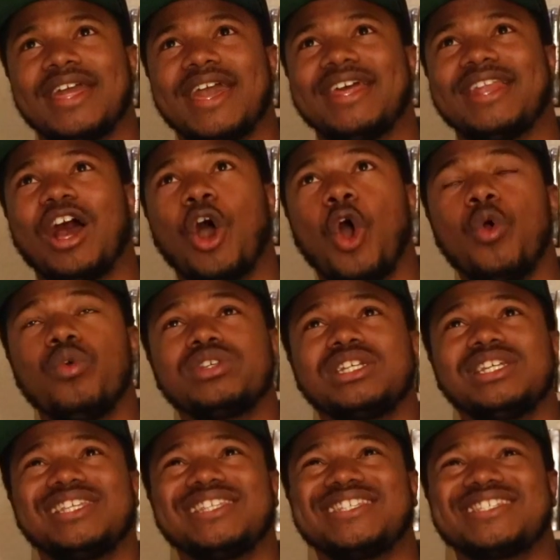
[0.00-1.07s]
And I hope
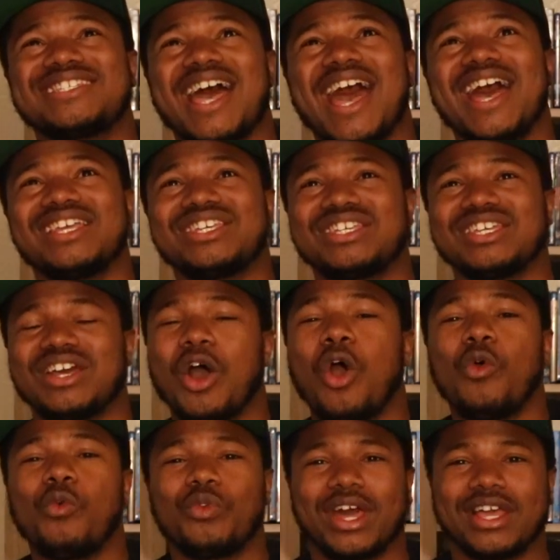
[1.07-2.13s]
she didn't sign shit
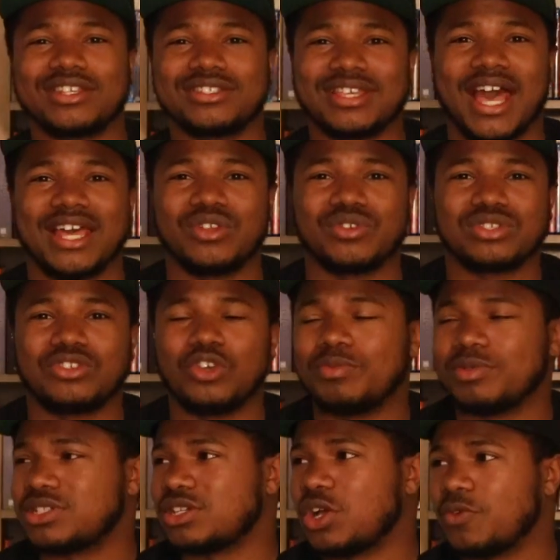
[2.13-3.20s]
over, like sign no
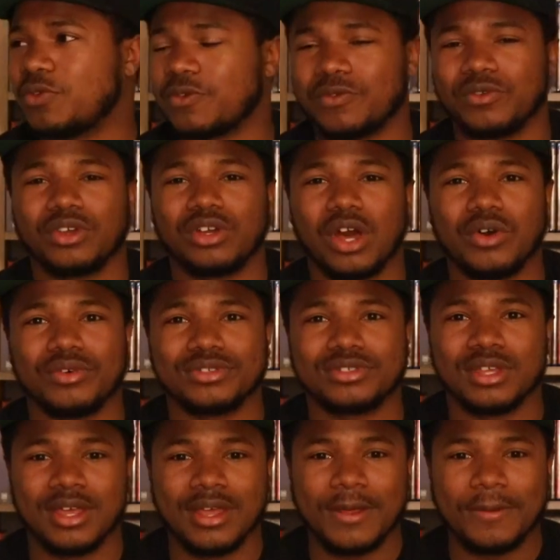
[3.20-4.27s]
stupid shit over for
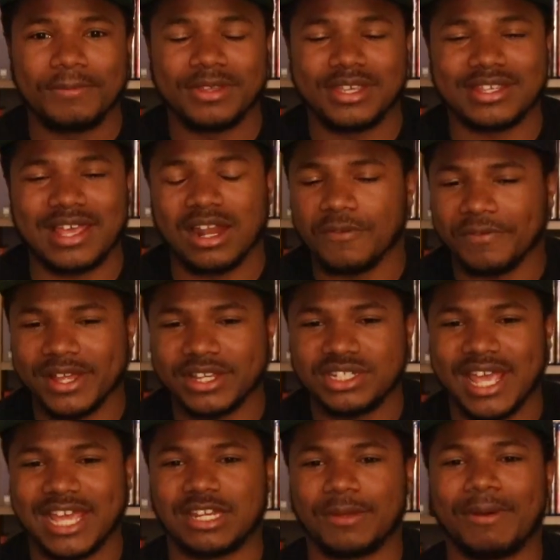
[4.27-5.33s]
Ghost. Because I don't feel like
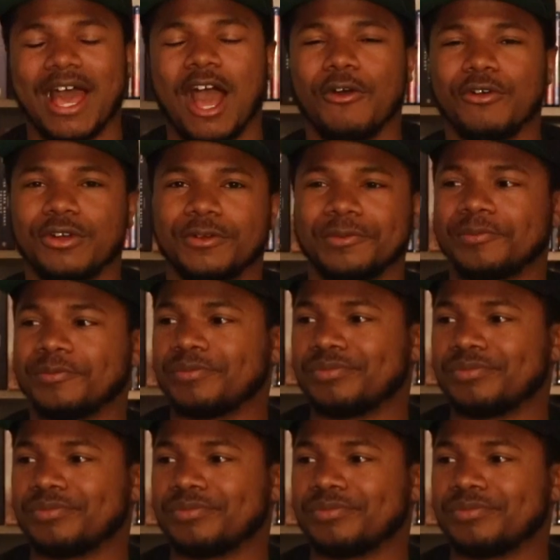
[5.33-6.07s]
she had the power.